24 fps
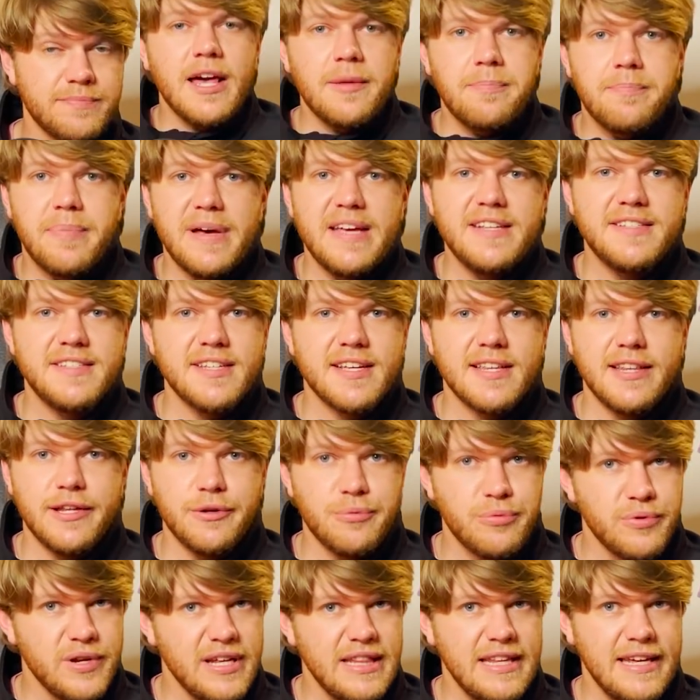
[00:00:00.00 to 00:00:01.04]
It
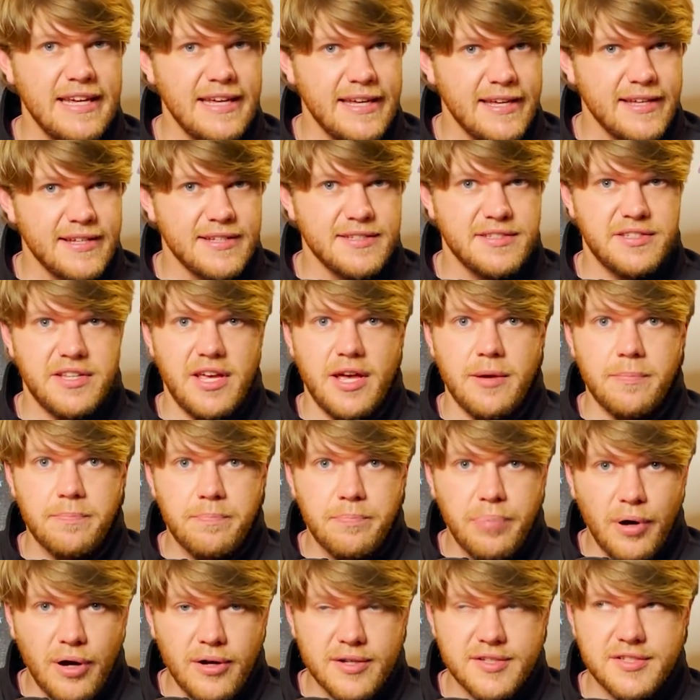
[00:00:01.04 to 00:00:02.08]
basically really is
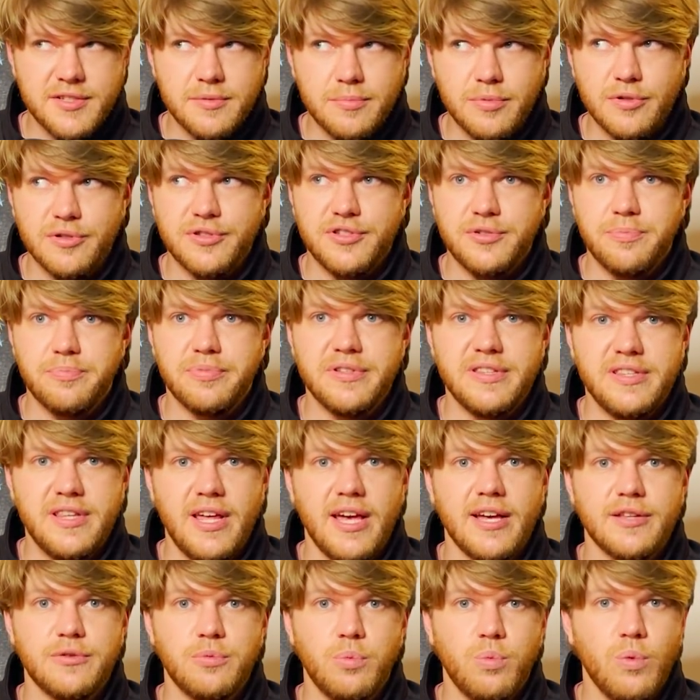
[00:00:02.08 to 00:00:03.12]
impossible to
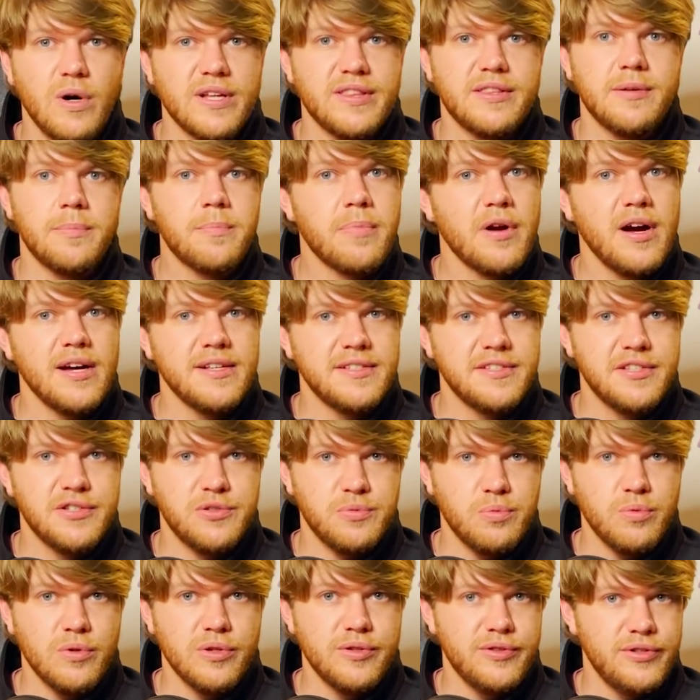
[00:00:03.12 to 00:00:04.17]
predict what the
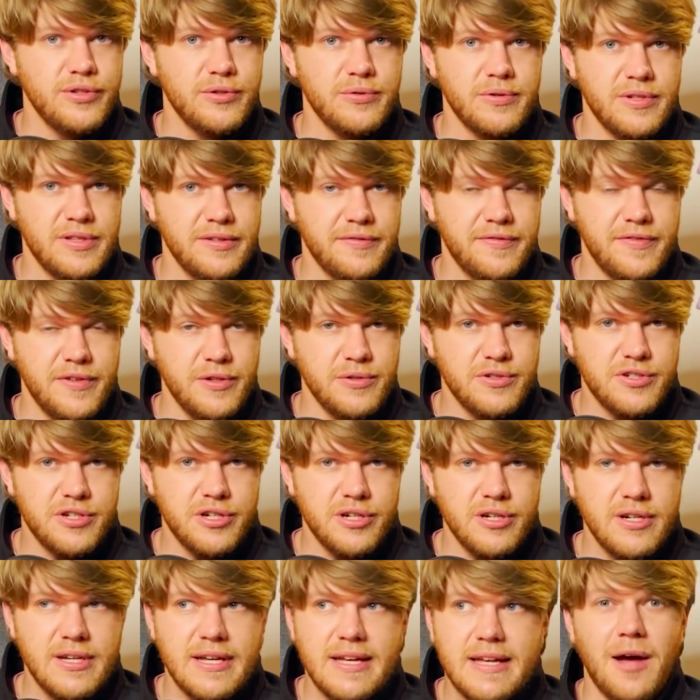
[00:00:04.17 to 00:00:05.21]
prices will do in the
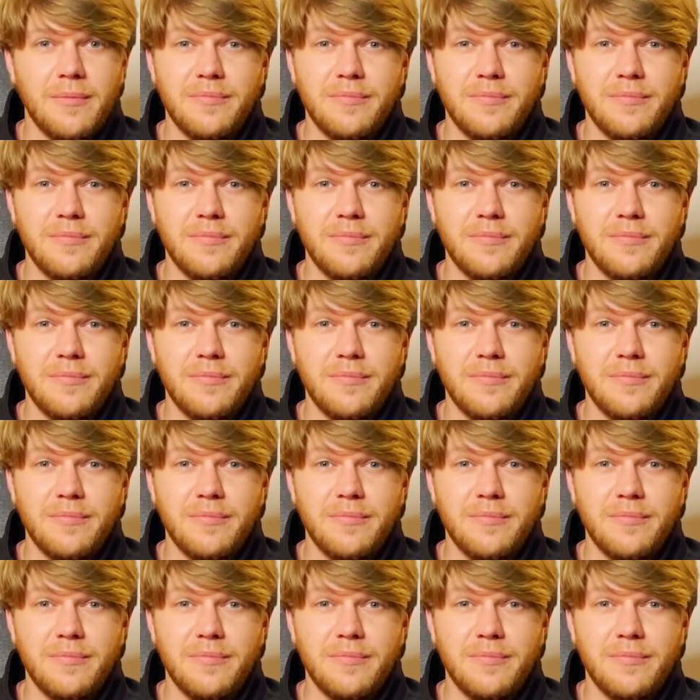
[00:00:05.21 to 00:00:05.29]
future.